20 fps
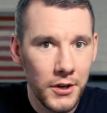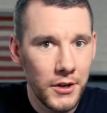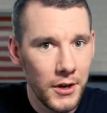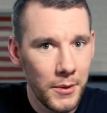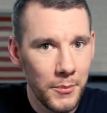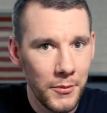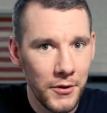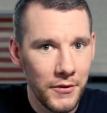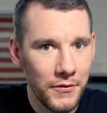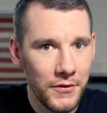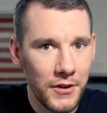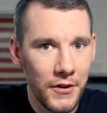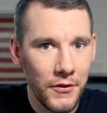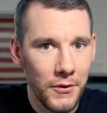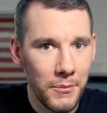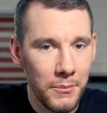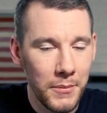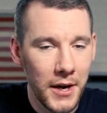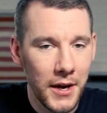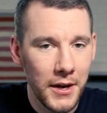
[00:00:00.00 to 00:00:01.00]
number of
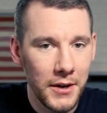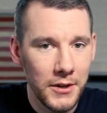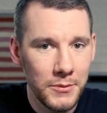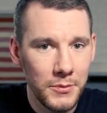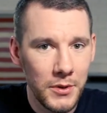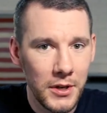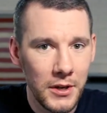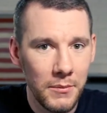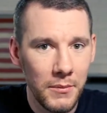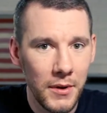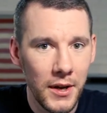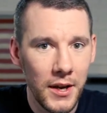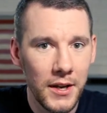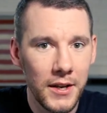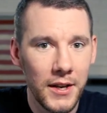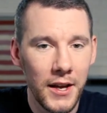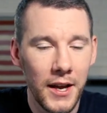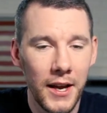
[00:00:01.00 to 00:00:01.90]
different models being made,